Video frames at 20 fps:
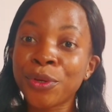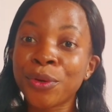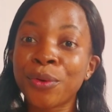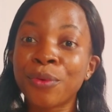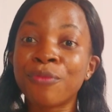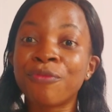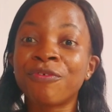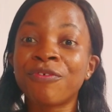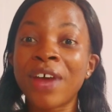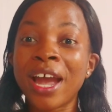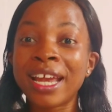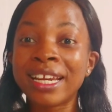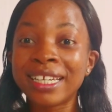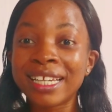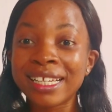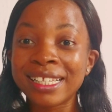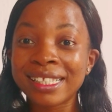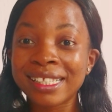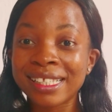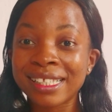your
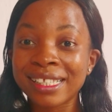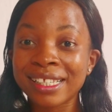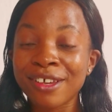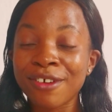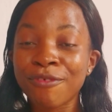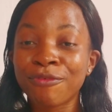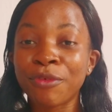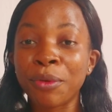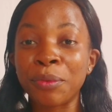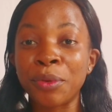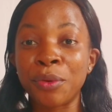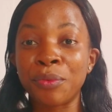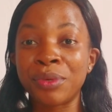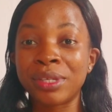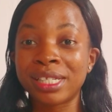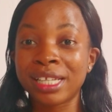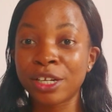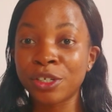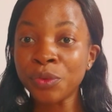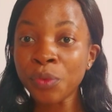findings, from your
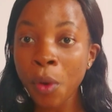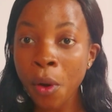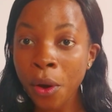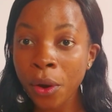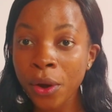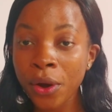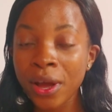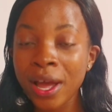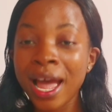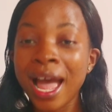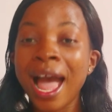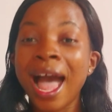research work,